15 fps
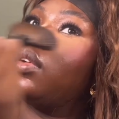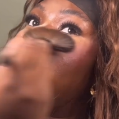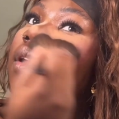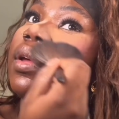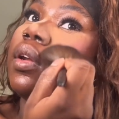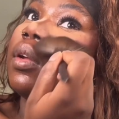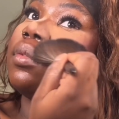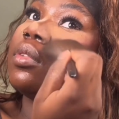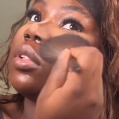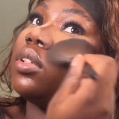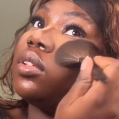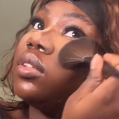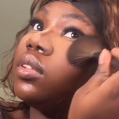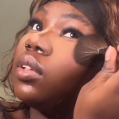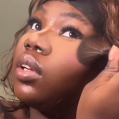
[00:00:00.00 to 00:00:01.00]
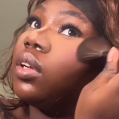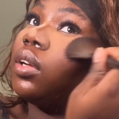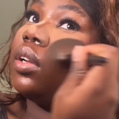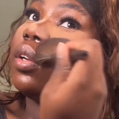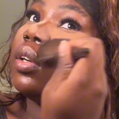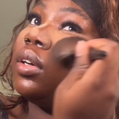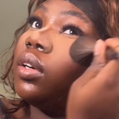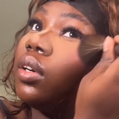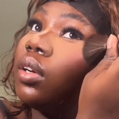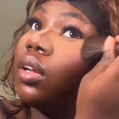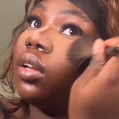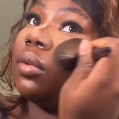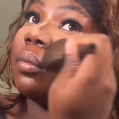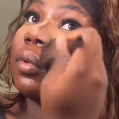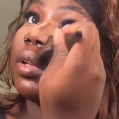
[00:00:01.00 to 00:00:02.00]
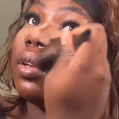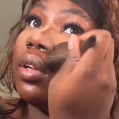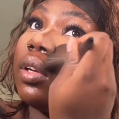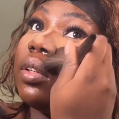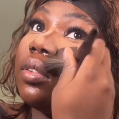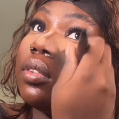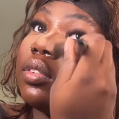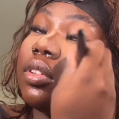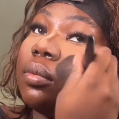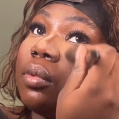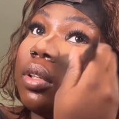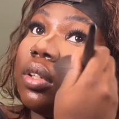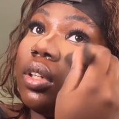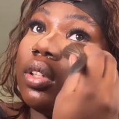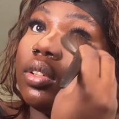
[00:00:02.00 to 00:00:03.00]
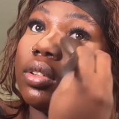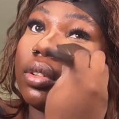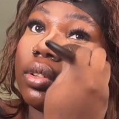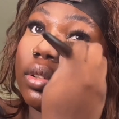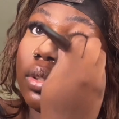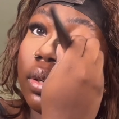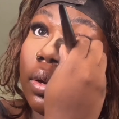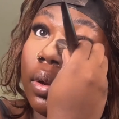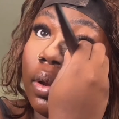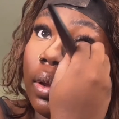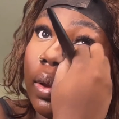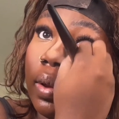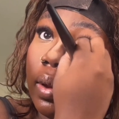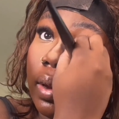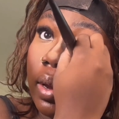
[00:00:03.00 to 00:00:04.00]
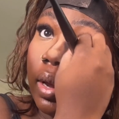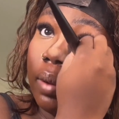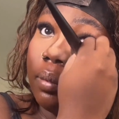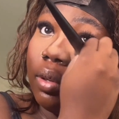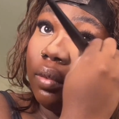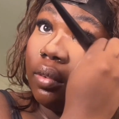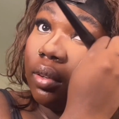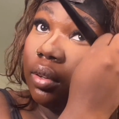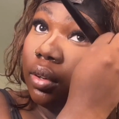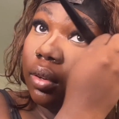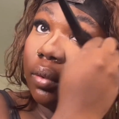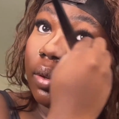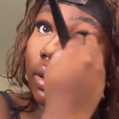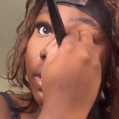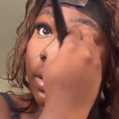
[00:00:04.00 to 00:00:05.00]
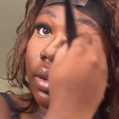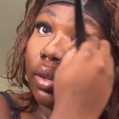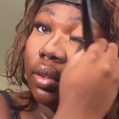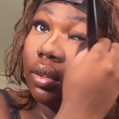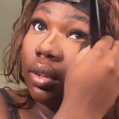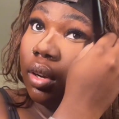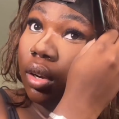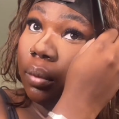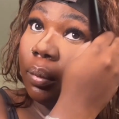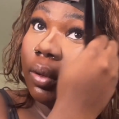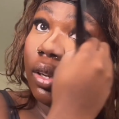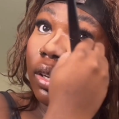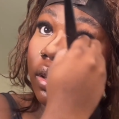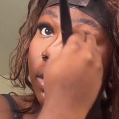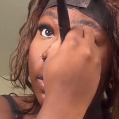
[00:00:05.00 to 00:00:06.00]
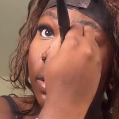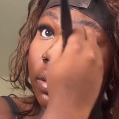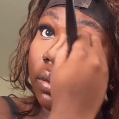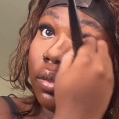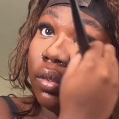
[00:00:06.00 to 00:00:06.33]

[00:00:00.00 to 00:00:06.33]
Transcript: I'm just, like, clearing up the lines of demarcation. I'm even going on top of